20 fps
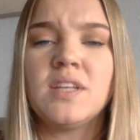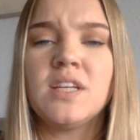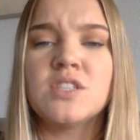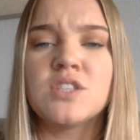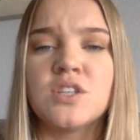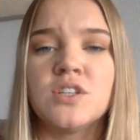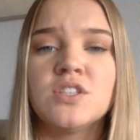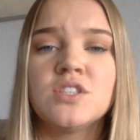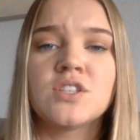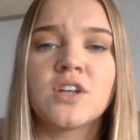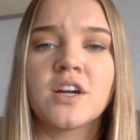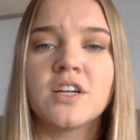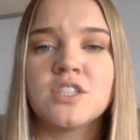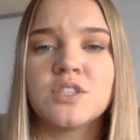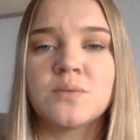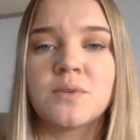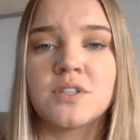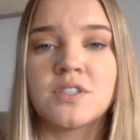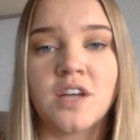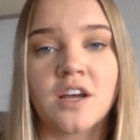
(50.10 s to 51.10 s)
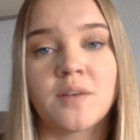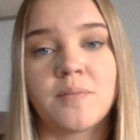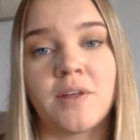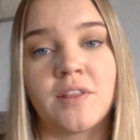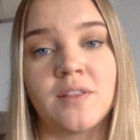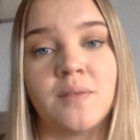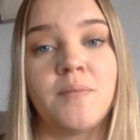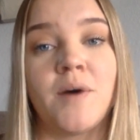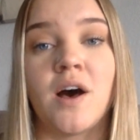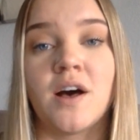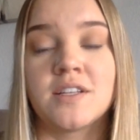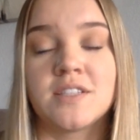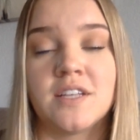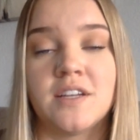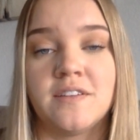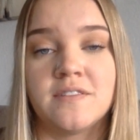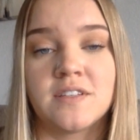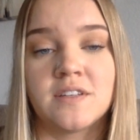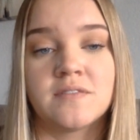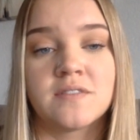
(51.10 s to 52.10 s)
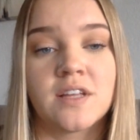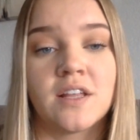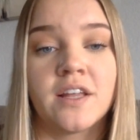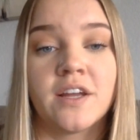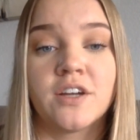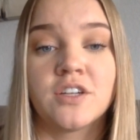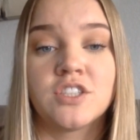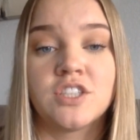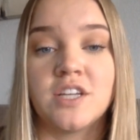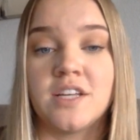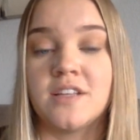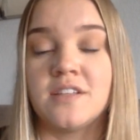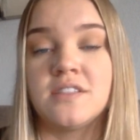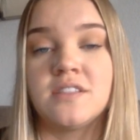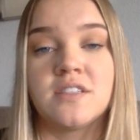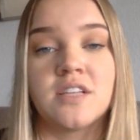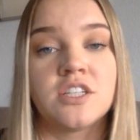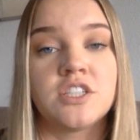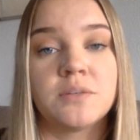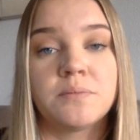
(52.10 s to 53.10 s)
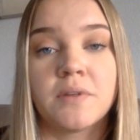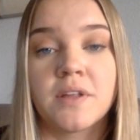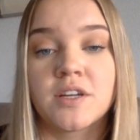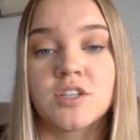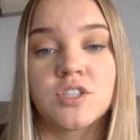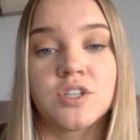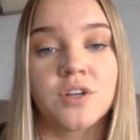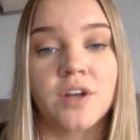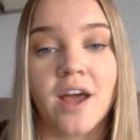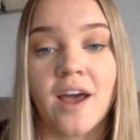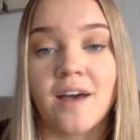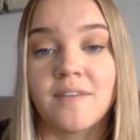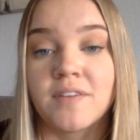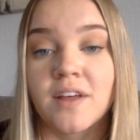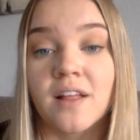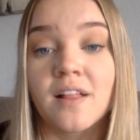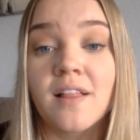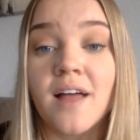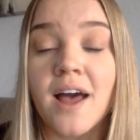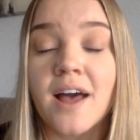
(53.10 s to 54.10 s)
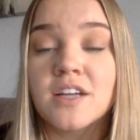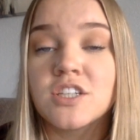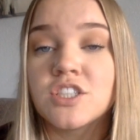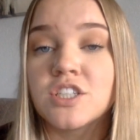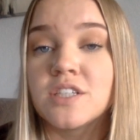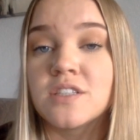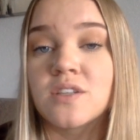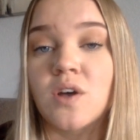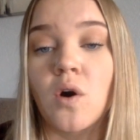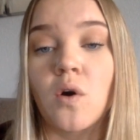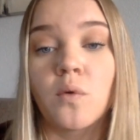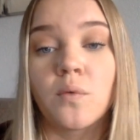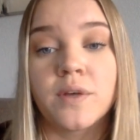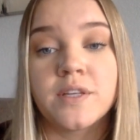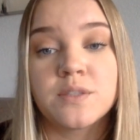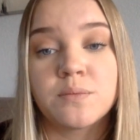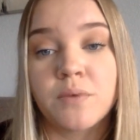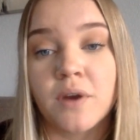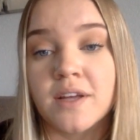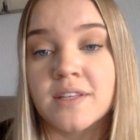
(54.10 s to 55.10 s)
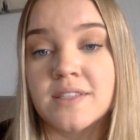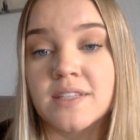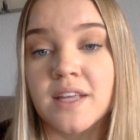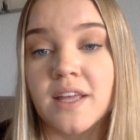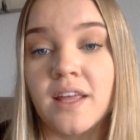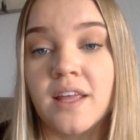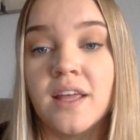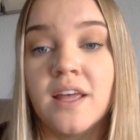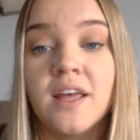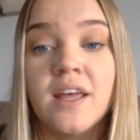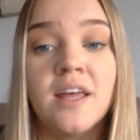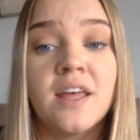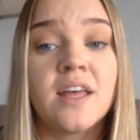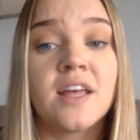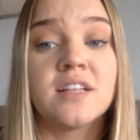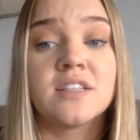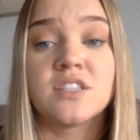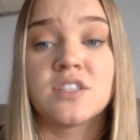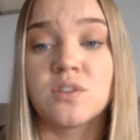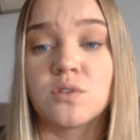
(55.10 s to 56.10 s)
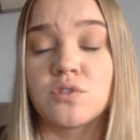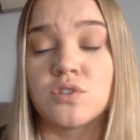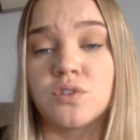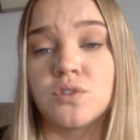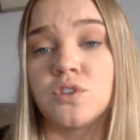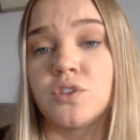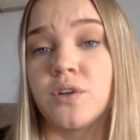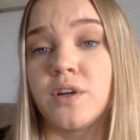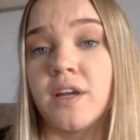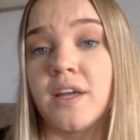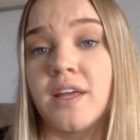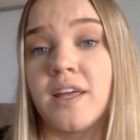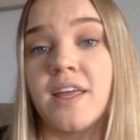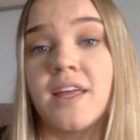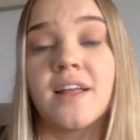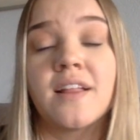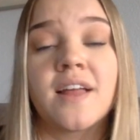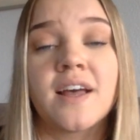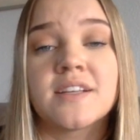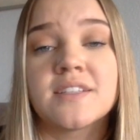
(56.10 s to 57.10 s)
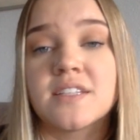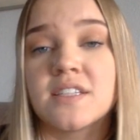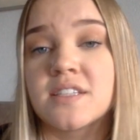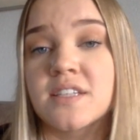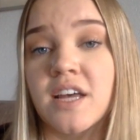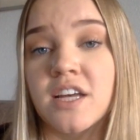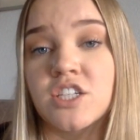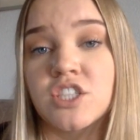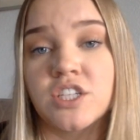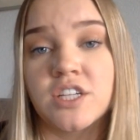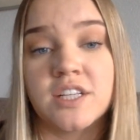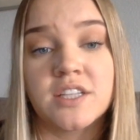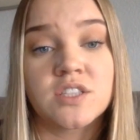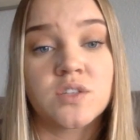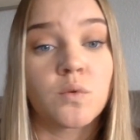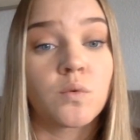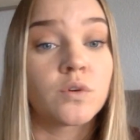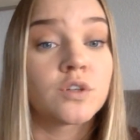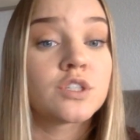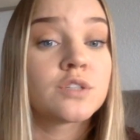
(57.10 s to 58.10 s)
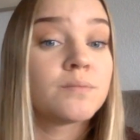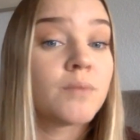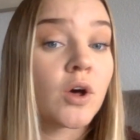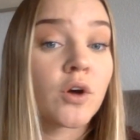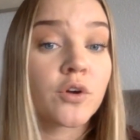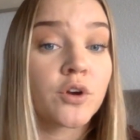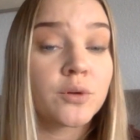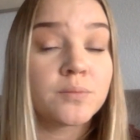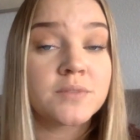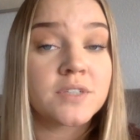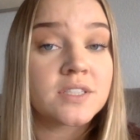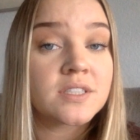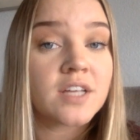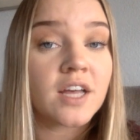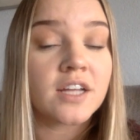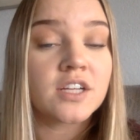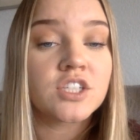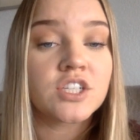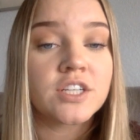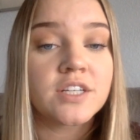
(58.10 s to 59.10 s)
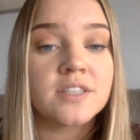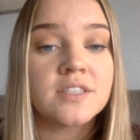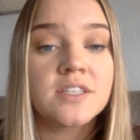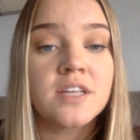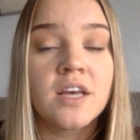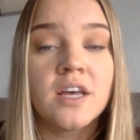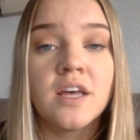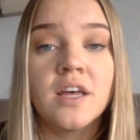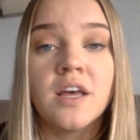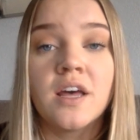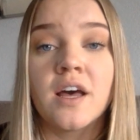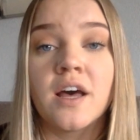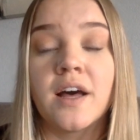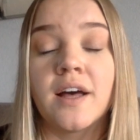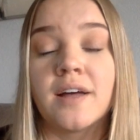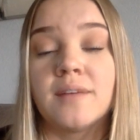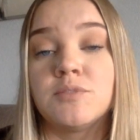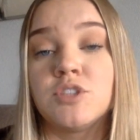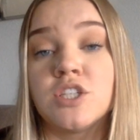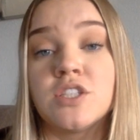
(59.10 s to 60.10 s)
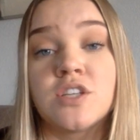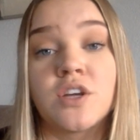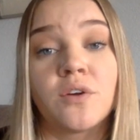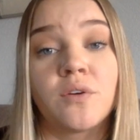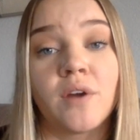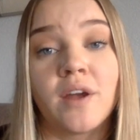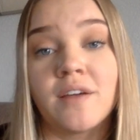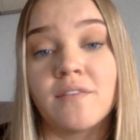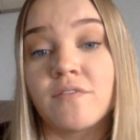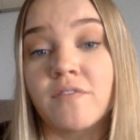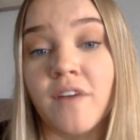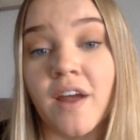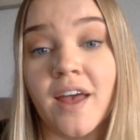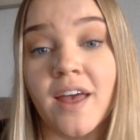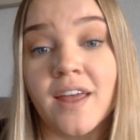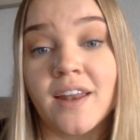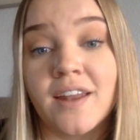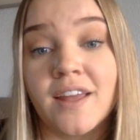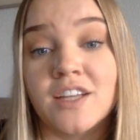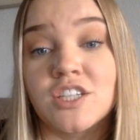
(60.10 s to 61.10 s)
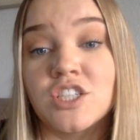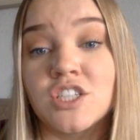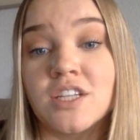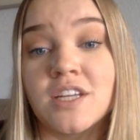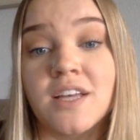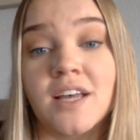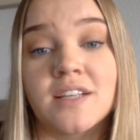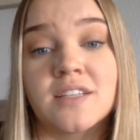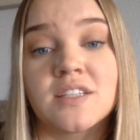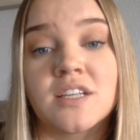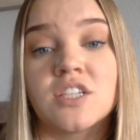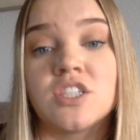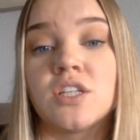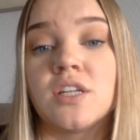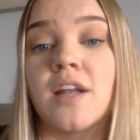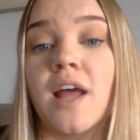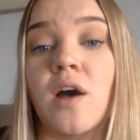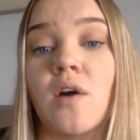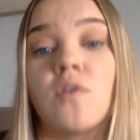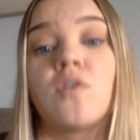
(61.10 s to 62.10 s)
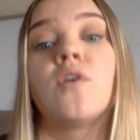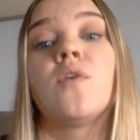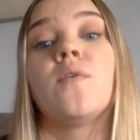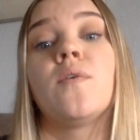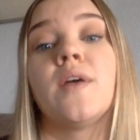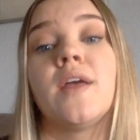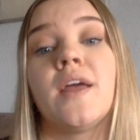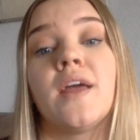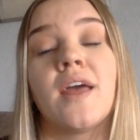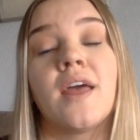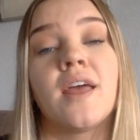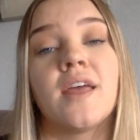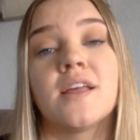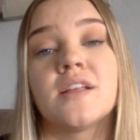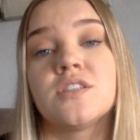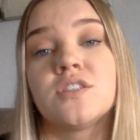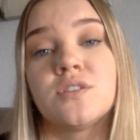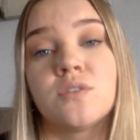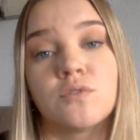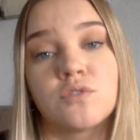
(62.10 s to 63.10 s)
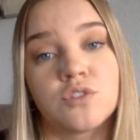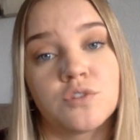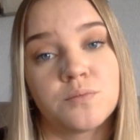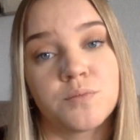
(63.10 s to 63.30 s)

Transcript: So to start, I just want to talk about the positives of Claire. She is such a pleasure to have in class. She is always present and social during in-class discussions or small group discussions. She's a great friend, and she has such an outgoing and social